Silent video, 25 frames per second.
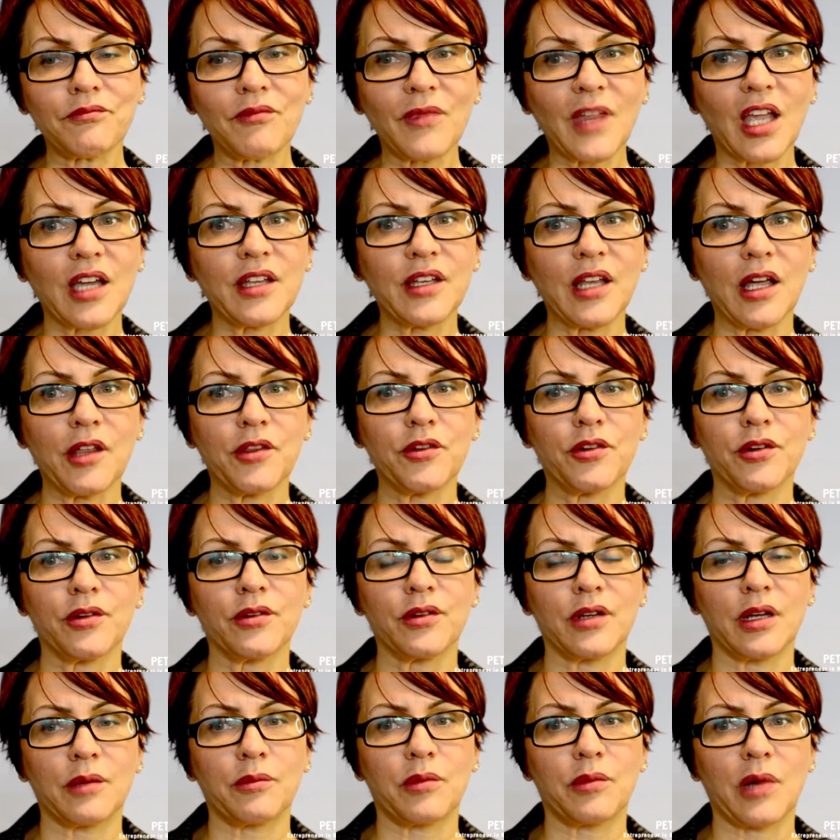
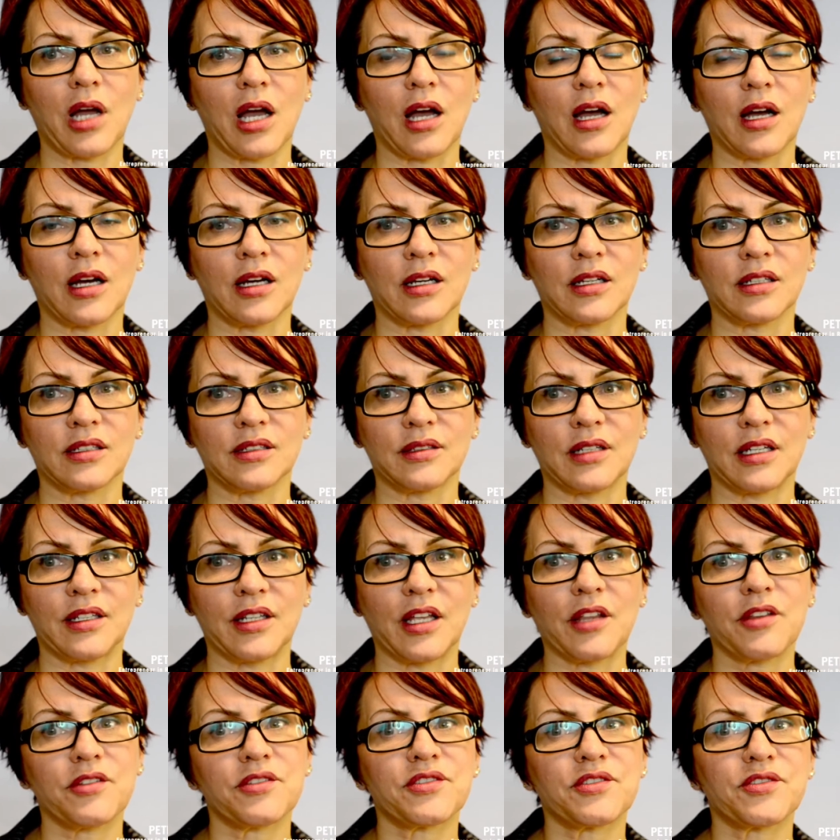another uh,
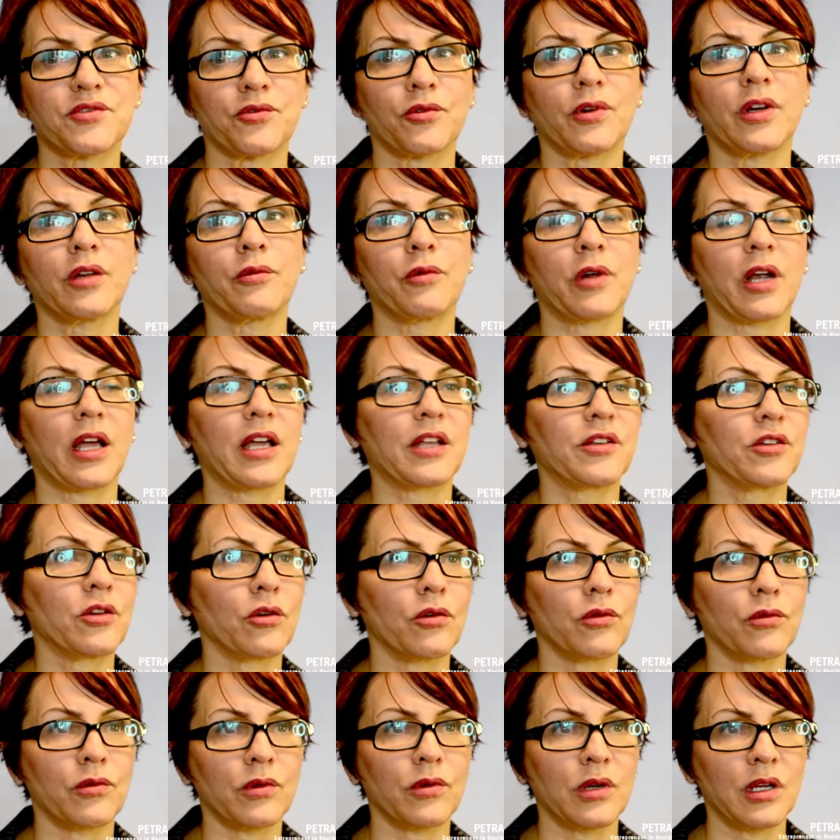another story where I had
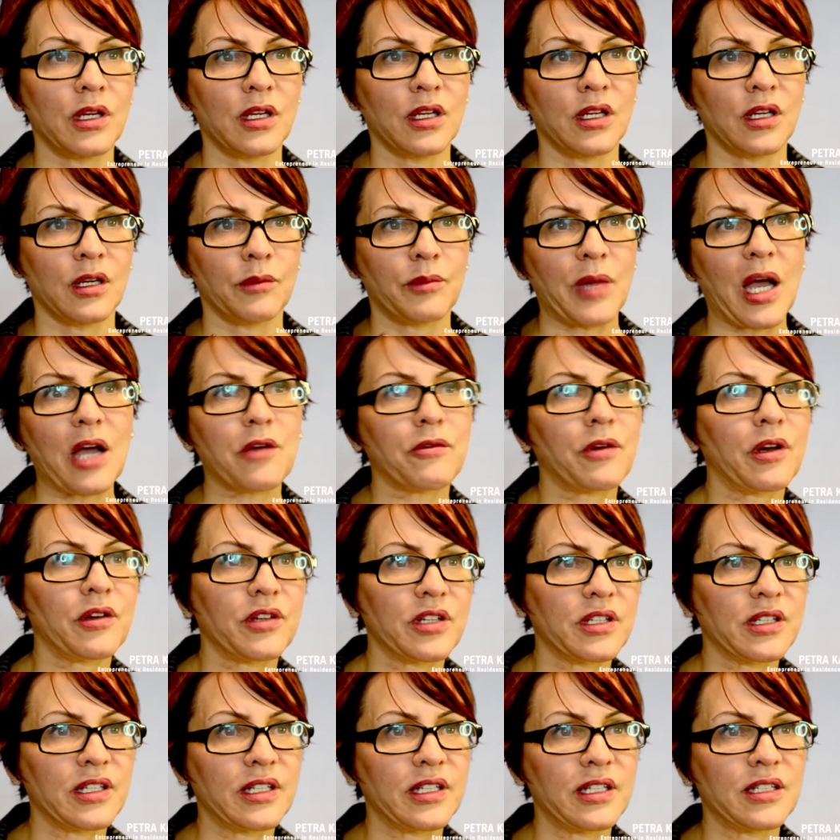no background
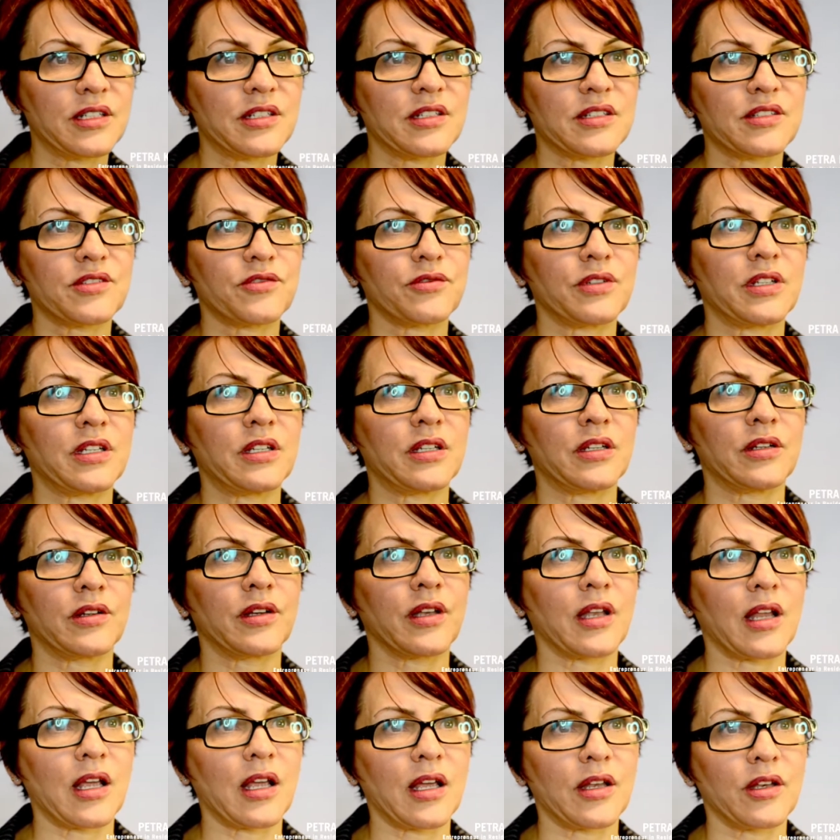in the industry
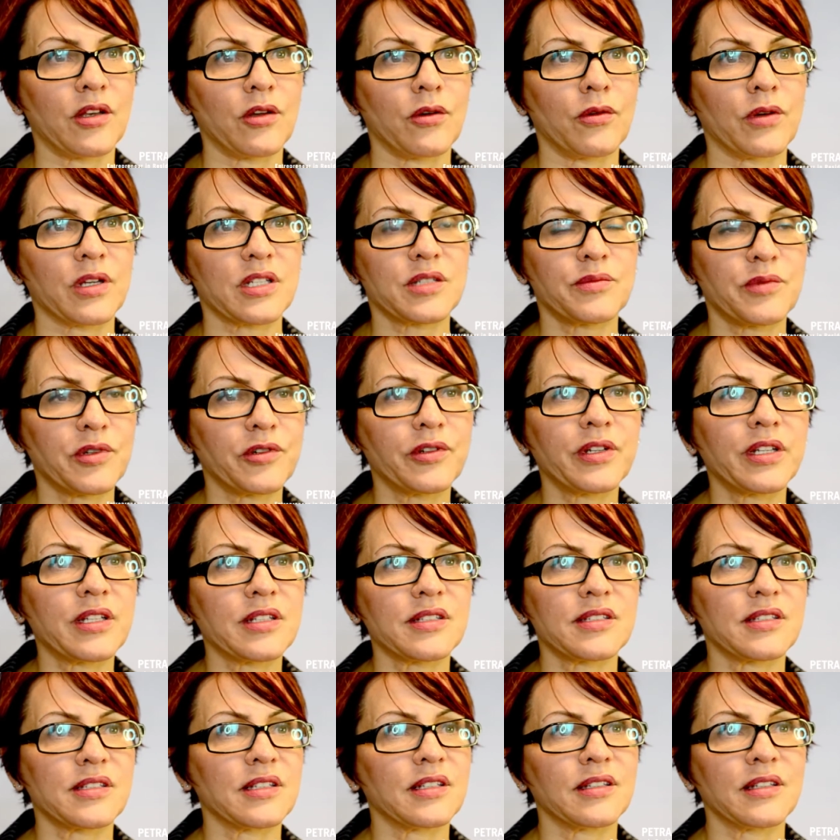and, and no
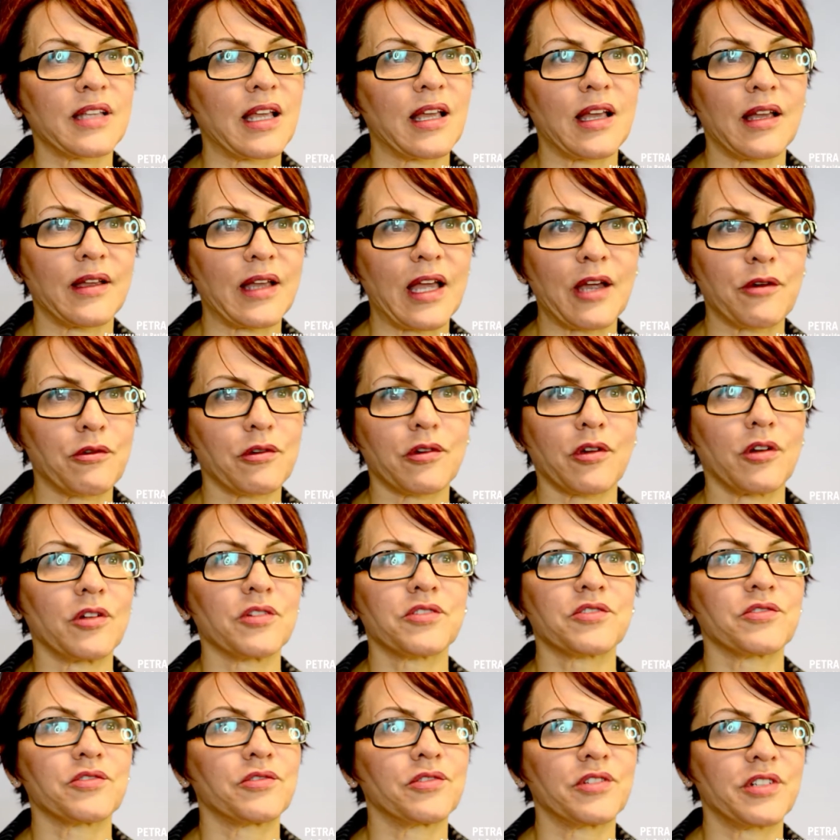experience in
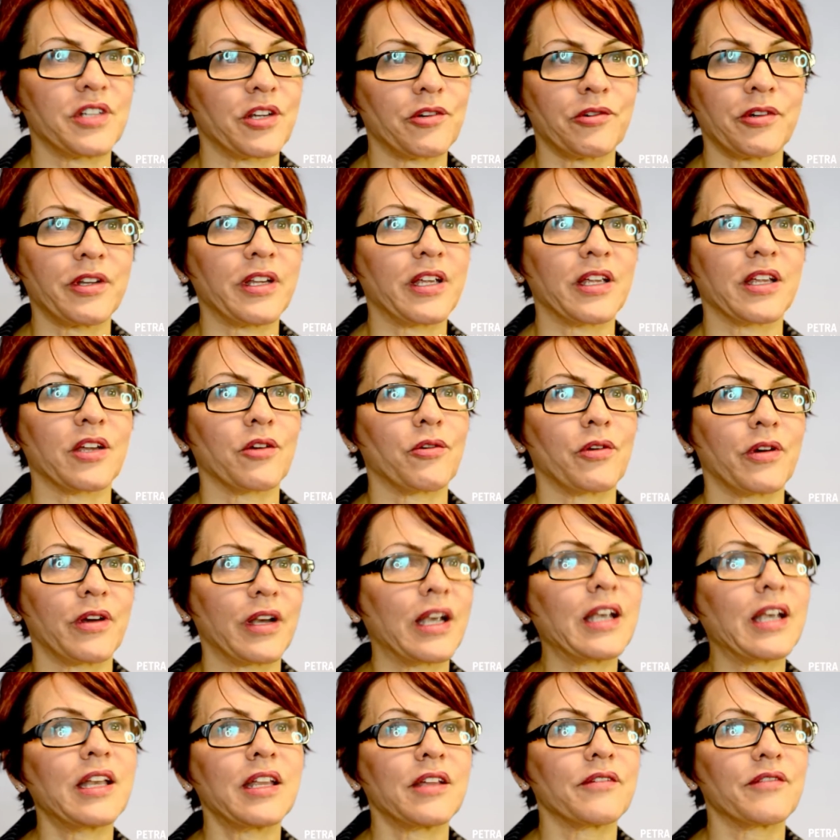agriculture or dairying or
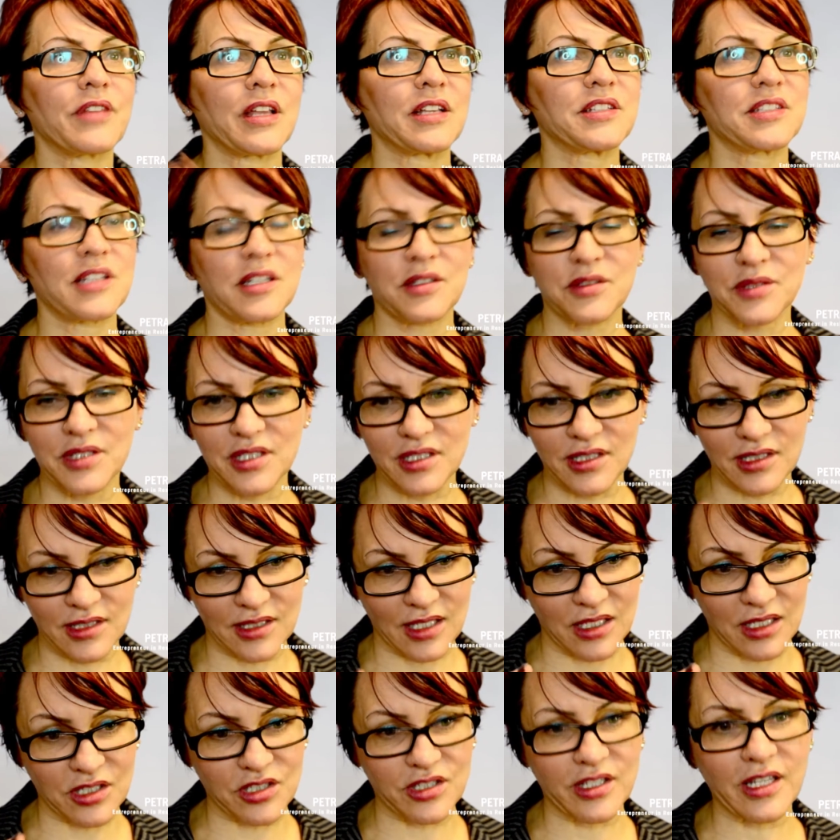any of that
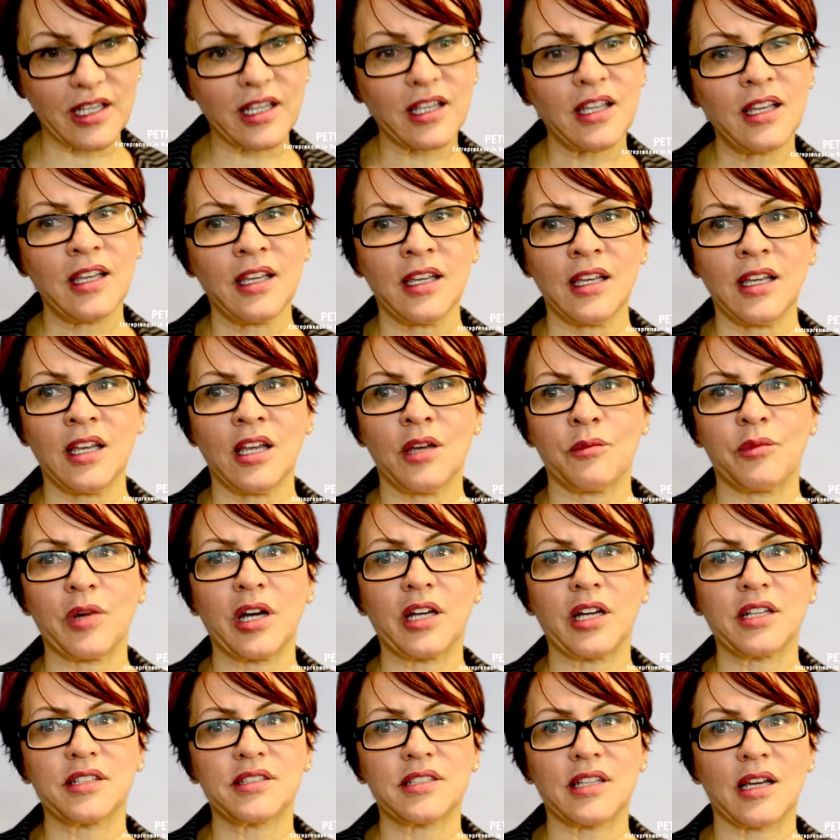such thing,
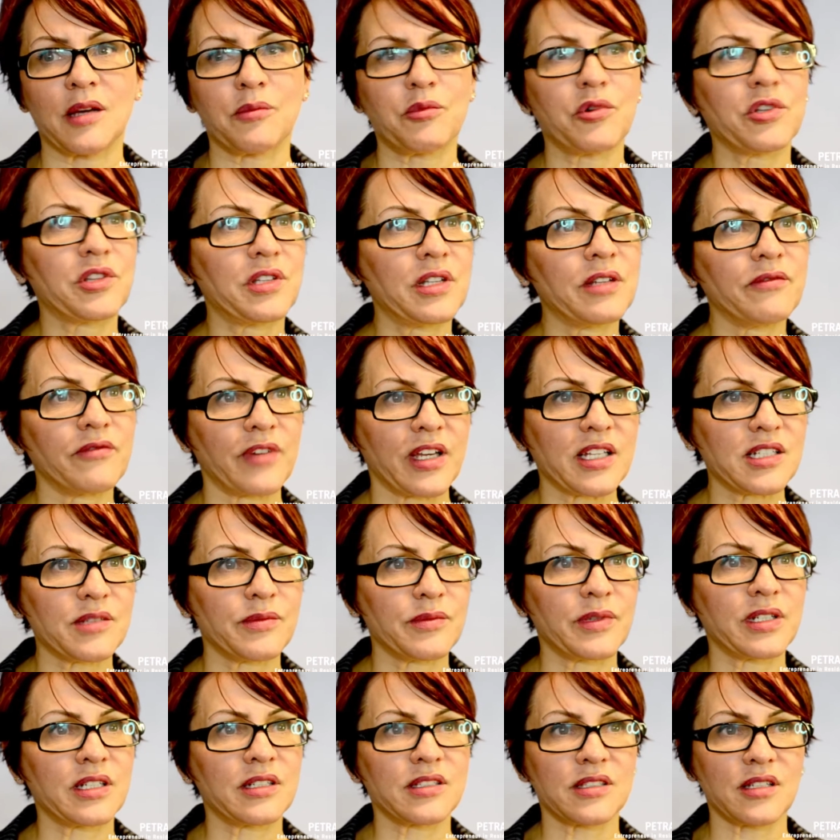but uh, put the
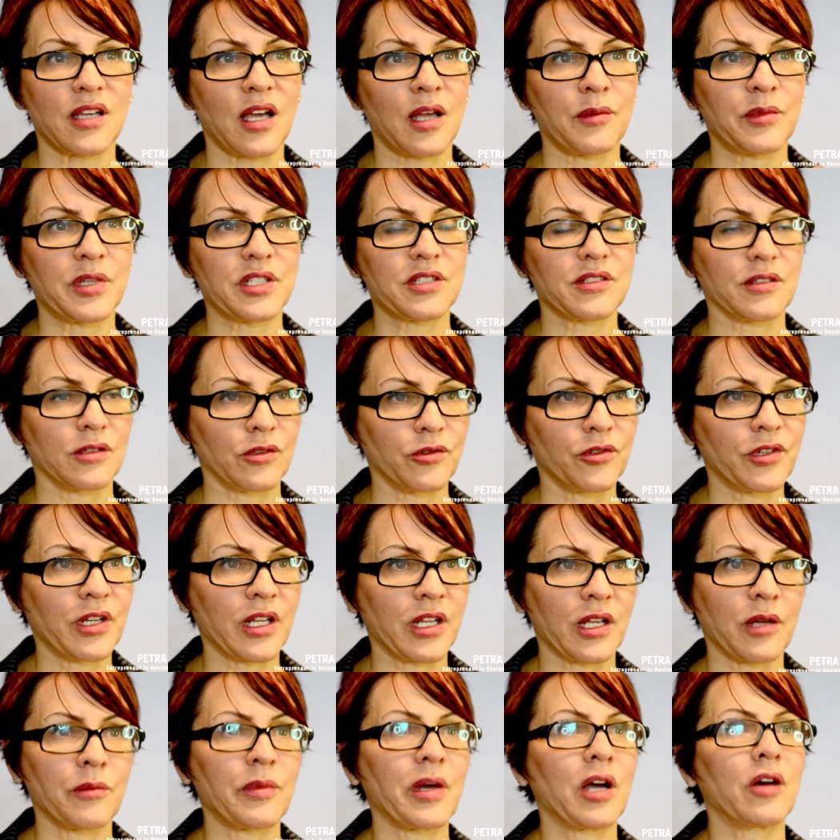investment and time into
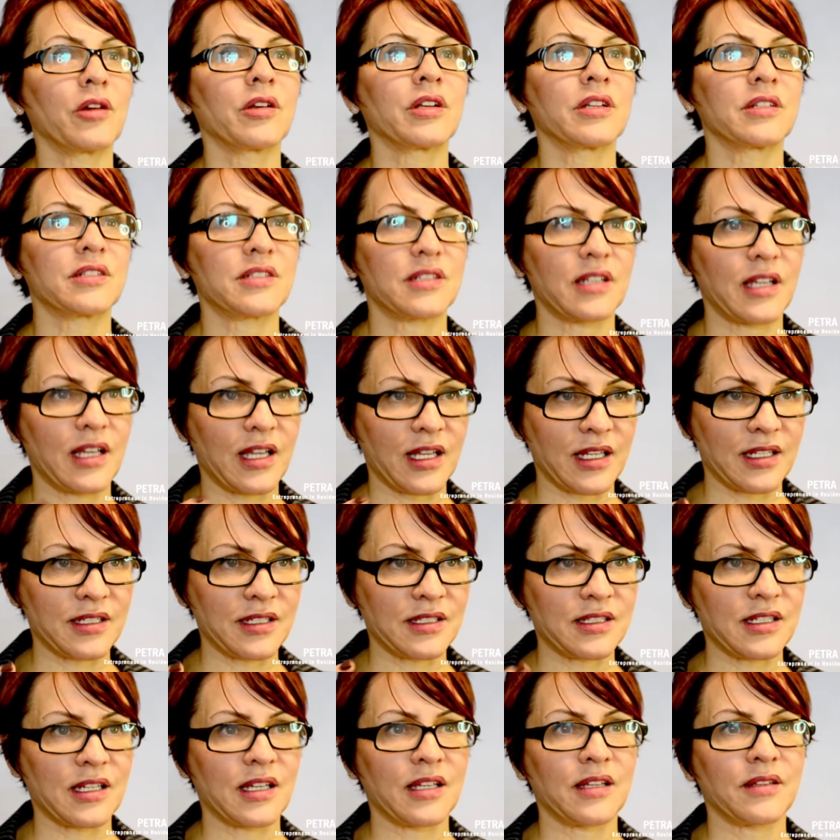learning about it,
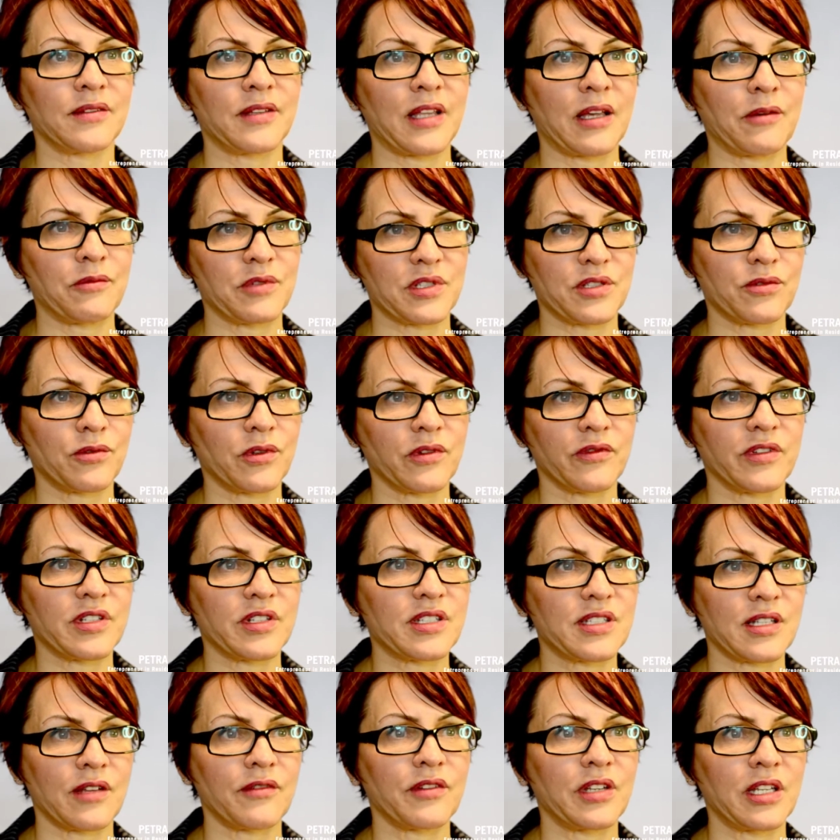and uh, that was sort of a
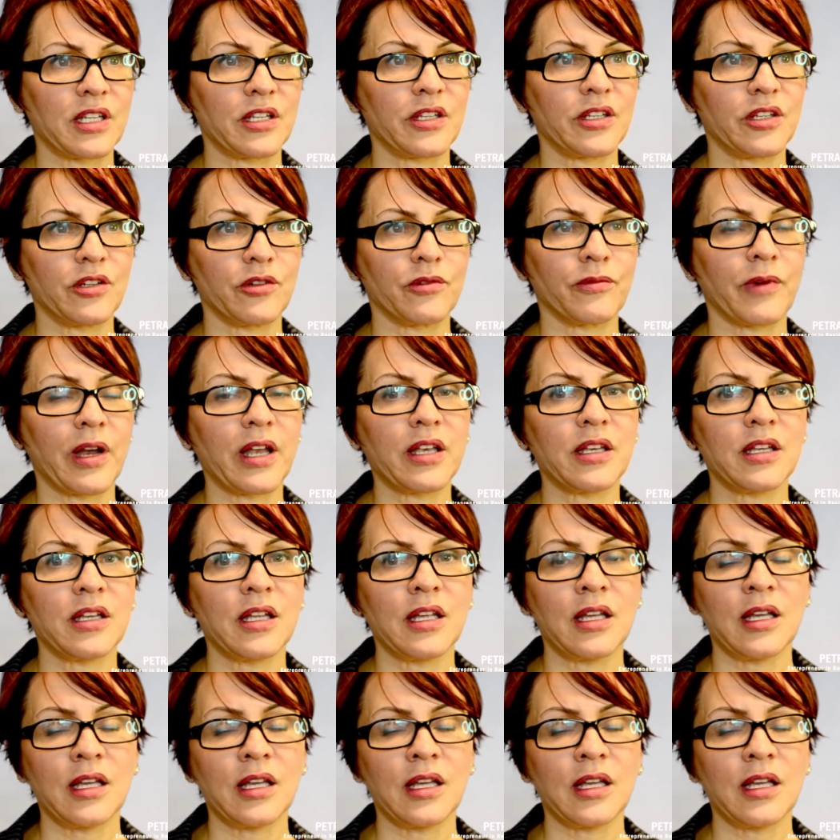seven, eight year run.